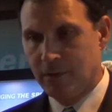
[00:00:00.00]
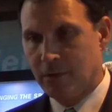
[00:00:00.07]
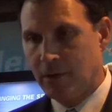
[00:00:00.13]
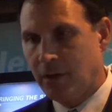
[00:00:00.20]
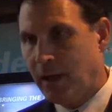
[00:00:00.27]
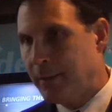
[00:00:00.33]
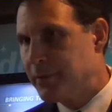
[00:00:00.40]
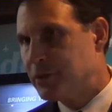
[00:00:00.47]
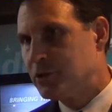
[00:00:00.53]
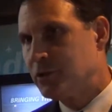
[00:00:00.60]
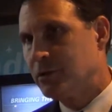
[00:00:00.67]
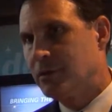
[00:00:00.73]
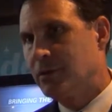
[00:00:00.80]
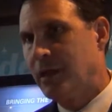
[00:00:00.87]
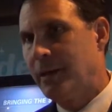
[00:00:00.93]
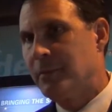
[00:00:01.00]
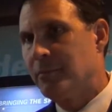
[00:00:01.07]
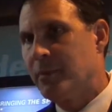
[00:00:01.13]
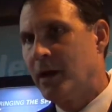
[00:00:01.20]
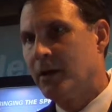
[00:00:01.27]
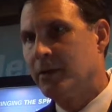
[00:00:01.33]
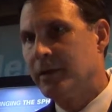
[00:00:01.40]
climate
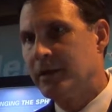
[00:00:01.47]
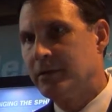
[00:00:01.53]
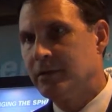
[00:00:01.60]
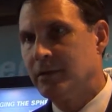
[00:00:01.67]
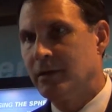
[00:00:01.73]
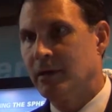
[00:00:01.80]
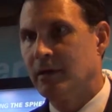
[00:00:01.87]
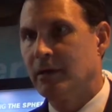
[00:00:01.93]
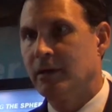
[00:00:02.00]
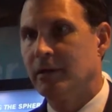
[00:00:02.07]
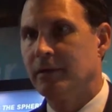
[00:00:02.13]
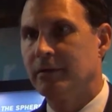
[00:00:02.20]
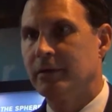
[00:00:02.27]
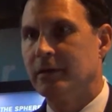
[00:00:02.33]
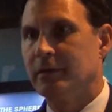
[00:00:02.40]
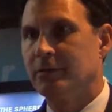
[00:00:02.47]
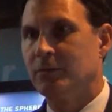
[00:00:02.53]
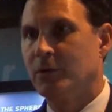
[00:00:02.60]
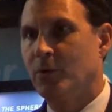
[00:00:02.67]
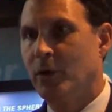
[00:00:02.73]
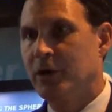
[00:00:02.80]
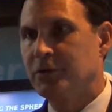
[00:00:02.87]
modeling. It
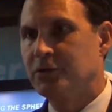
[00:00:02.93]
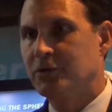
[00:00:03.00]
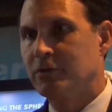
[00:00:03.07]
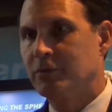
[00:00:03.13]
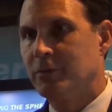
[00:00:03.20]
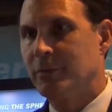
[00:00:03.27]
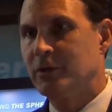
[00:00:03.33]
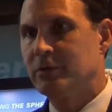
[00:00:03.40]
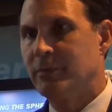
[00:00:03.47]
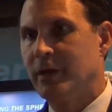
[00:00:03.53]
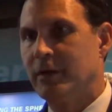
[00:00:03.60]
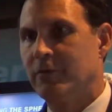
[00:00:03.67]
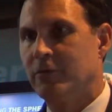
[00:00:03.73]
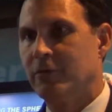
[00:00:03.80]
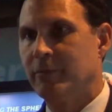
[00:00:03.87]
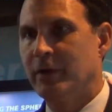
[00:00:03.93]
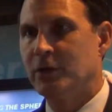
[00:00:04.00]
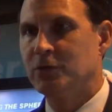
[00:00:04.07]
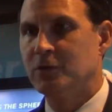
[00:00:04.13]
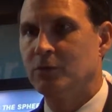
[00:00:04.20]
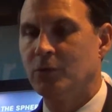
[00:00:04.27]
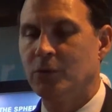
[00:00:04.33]
requires a tremendous amount of
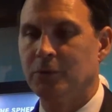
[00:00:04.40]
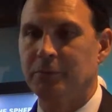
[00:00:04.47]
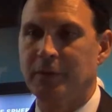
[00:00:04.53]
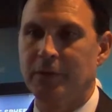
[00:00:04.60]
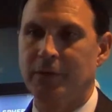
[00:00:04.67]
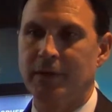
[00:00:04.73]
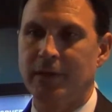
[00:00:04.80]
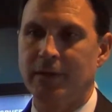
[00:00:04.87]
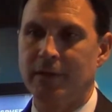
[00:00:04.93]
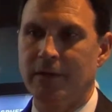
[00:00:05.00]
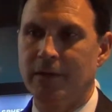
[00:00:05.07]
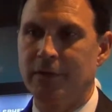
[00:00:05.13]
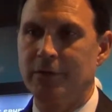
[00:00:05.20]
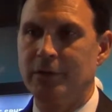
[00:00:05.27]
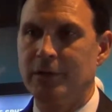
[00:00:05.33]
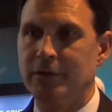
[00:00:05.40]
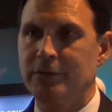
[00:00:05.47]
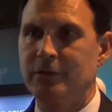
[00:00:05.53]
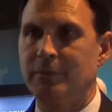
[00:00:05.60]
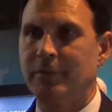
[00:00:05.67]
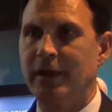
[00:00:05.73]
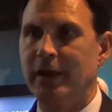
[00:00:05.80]
information. We'll be looking 100 years
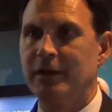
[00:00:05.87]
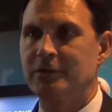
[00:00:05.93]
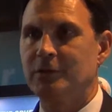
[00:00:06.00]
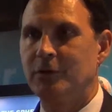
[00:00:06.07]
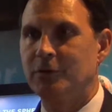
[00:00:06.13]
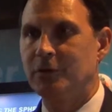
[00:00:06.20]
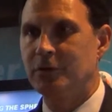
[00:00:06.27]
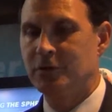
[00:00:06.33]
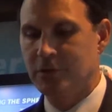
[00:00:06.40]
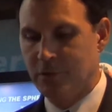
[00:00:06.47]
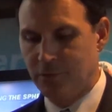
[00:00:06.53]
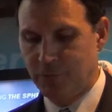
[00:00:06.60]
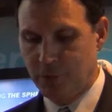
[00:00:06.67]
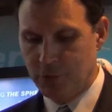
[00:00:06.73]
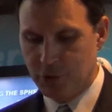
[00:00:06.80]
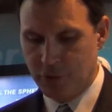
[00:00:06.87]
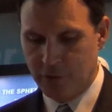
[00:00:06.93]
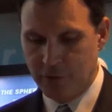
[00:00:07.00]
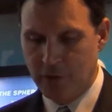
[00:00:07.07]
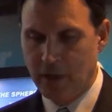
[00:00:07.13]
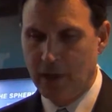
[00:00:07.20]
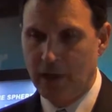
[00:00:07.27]
in the past, 100 years in the
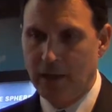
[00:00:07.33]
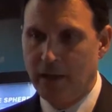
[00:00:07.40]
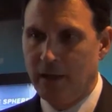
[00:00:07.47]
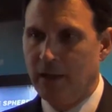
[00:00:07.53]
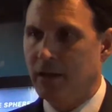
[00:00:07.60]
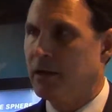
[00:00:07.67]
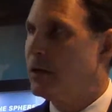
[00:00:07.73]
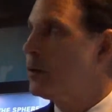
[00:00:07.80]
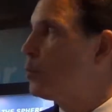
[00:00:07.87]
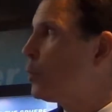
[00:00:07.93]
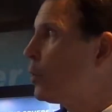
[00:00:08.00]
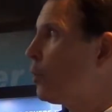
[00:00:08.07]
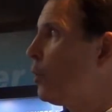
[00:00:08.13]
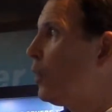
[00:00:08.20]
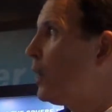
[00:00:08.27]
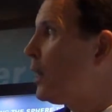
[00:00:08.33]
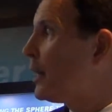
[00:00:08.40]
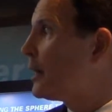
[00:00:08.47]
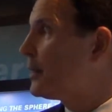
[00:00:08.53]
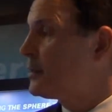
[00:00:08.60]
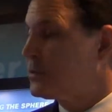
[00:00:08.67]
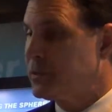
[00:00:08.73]
future.
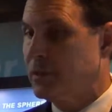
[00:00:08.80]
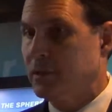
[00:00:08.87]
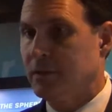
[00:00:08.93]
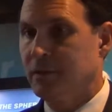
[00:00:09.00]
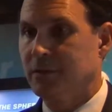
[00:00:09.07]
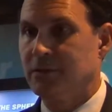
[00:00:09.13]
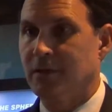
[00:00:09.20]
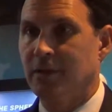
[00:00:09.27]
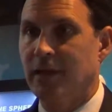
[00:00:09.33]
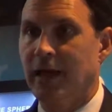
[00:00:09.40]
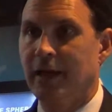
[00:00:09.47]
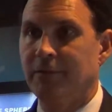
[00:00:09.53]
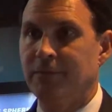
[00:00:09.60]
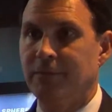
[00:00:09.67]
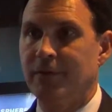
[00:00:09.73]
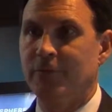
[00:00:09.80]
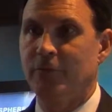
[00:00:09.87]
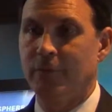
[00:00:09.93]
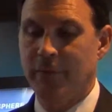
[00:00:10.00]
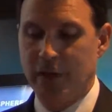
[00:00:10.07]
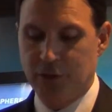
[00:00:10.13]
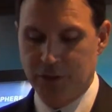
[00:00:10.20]
Worldwide, it's a lot of
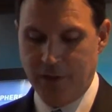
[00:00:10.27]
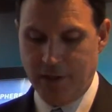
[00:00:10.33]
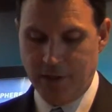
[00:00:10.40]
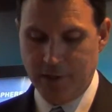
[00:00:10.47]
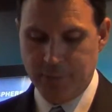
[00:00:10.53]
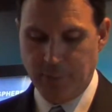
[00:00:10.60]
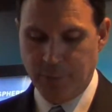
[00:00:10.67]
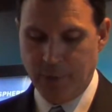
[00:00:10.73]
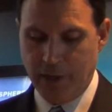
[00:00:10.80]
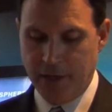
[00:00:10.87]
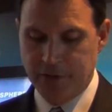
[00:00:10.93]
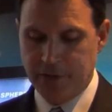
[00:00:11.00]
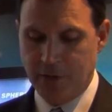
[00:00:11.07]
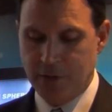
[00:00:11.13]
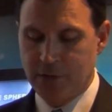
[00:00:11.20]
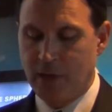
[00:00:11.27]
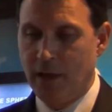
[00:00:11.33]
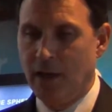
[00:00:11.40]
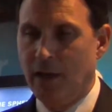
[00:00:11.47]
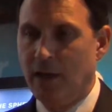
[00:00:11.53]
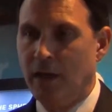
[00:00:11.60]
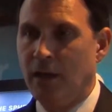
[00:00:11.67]
information that needs to be processed.
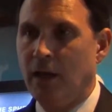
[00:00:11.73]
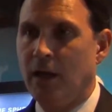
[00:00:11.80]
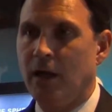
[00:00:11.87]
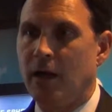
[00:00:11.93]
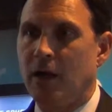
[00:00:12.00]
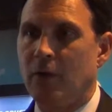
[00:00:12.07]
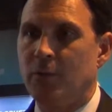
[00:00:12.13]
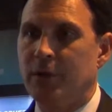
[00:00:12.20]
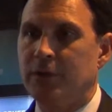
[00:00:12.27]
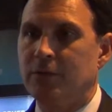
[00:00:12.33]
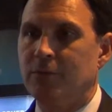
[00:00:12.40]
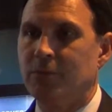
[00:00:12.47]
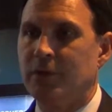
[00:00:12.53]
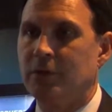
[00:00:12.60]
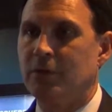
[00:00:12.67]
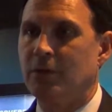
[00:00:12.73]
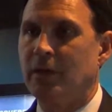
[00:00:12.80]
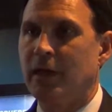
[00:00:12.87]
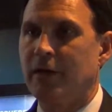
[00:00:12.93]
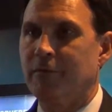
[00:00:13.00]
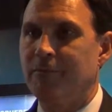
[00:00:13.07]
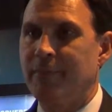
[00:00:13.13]
We do a
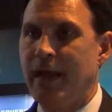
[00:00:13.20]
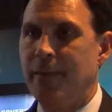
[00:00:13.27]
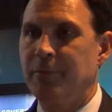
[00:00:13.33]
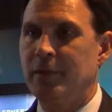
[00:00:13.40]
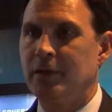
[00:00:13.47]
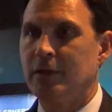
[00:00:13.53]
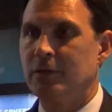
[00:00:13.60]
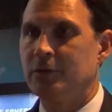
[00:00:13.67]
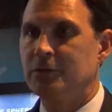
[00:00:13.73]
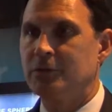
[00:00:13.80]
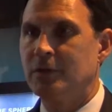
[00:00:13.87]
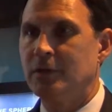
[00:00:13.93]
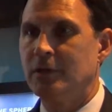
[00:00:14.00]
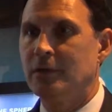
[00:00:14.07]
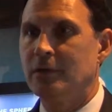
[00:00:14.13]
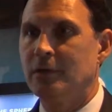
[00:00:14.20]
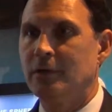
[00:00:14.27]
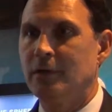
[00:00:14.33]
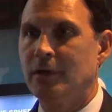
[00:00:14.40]
lot of mapping and undersea